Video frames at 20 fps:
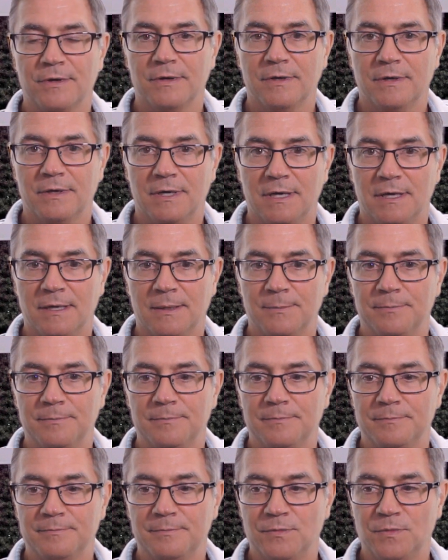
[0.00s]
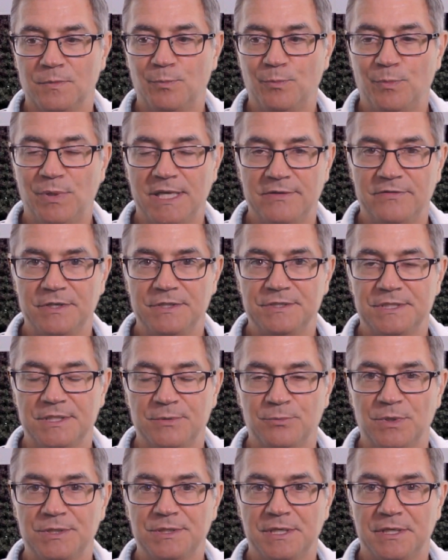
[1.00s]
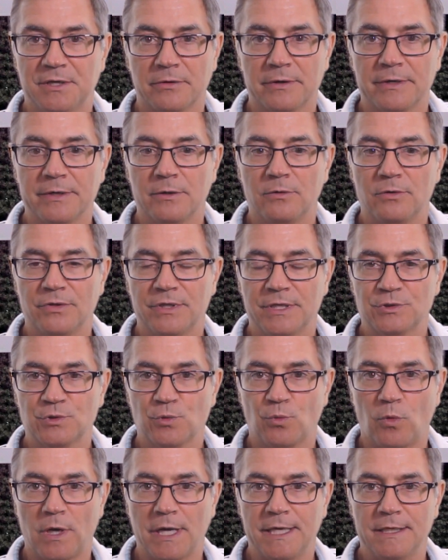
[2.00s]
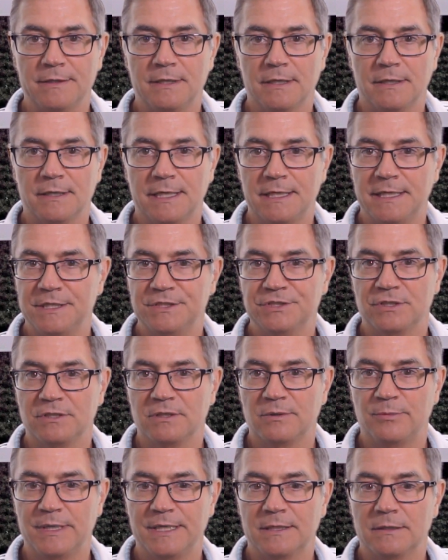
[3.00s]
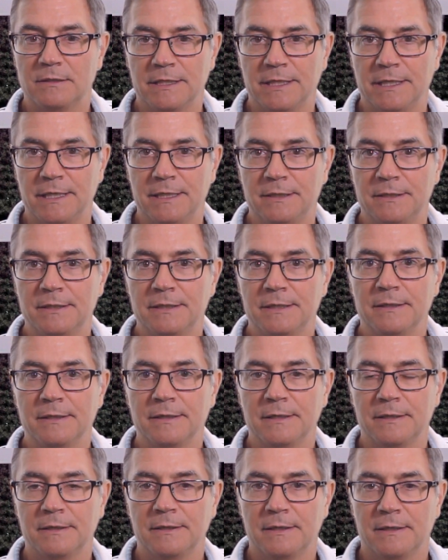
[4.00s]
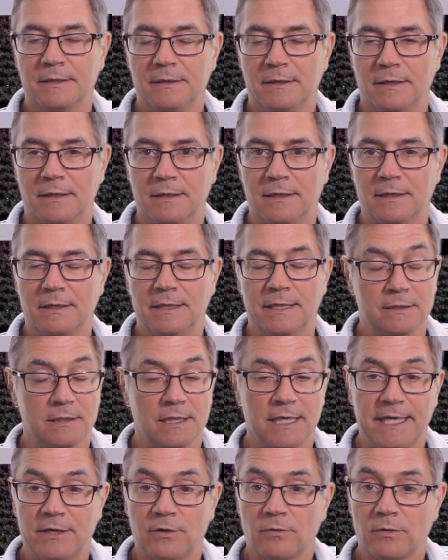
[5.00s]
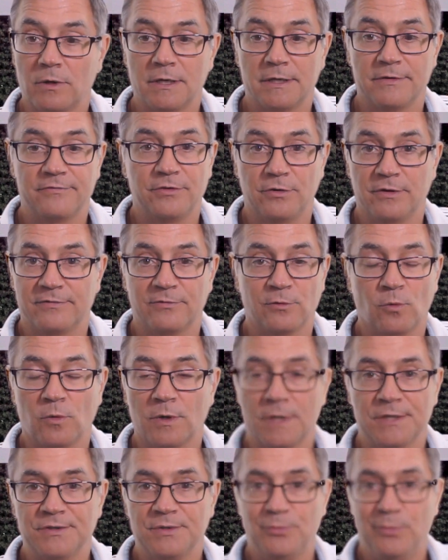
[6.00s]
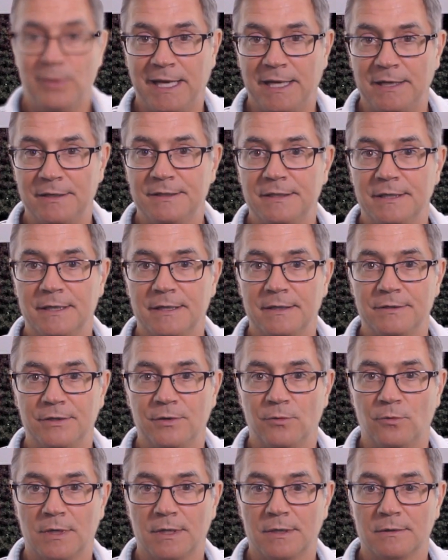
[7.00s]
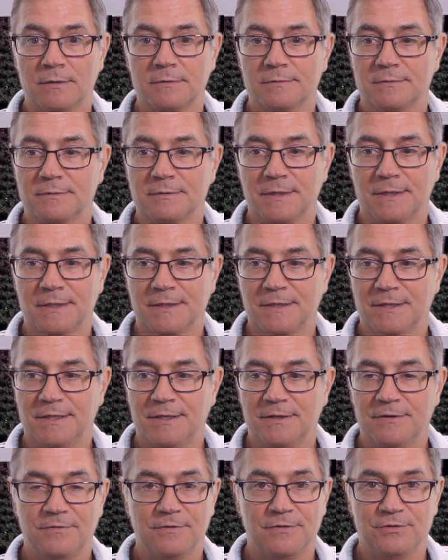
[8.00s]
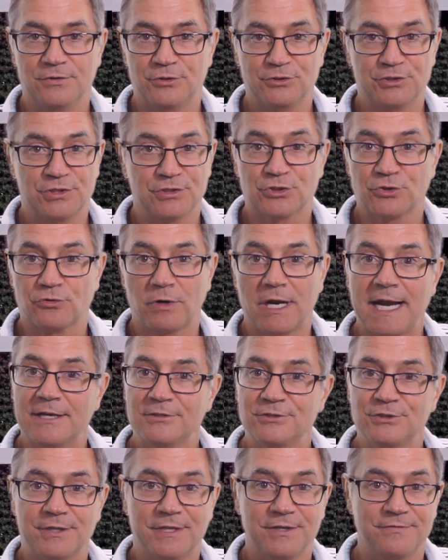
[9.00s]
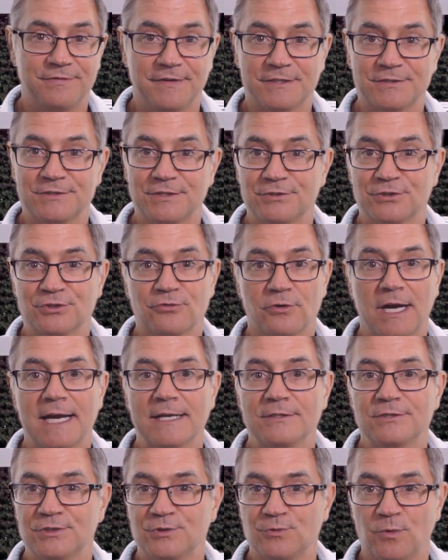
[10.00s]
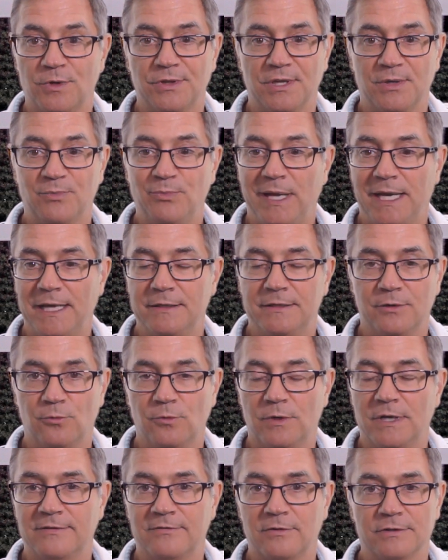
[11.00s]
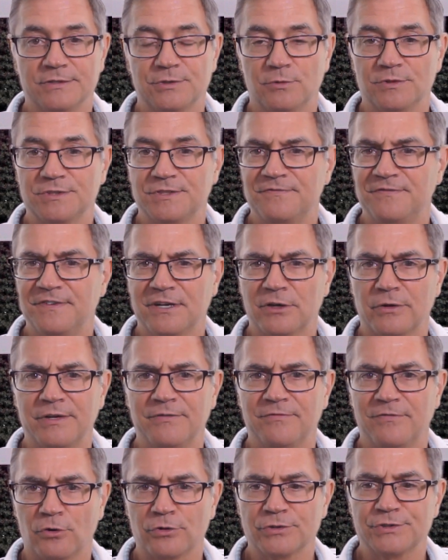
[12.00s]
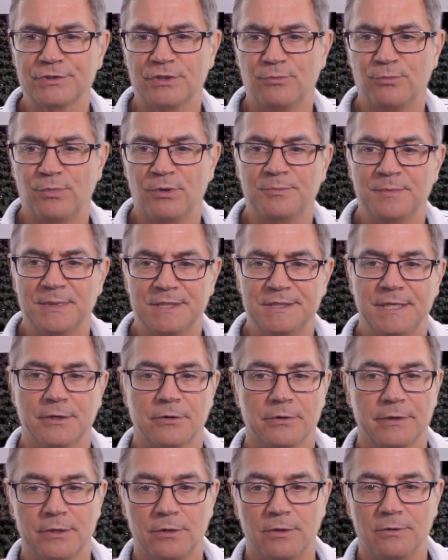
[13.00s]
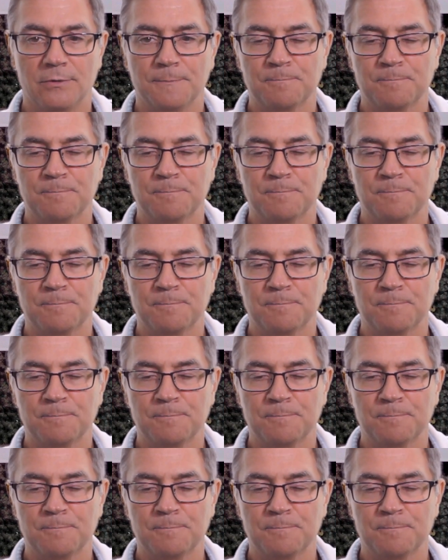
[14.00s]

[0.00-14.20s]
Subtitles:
PVC material that's white that could easily be cleaned. And later on, if you ever wanted to paint it, there's a scratch, you can fix the scratches with it, paint it, whatever. So it's a very versatile material.